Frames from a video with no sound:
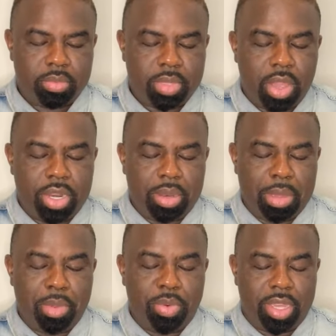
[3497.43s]
Hold on,
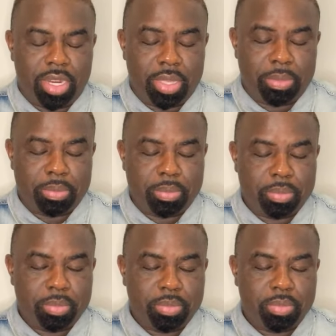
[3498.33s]
let me read it.
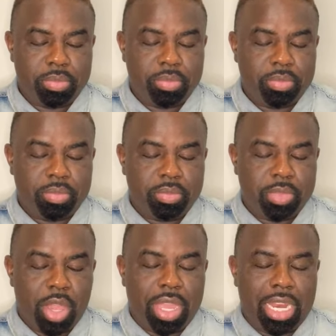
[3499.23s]

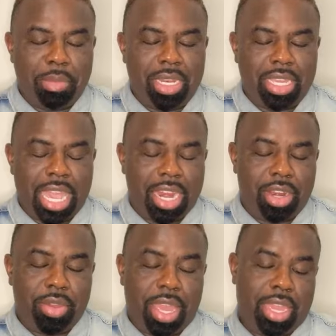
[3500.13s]
Okay, let me look at it.
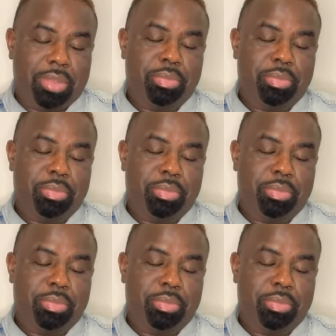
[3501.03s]
Okay.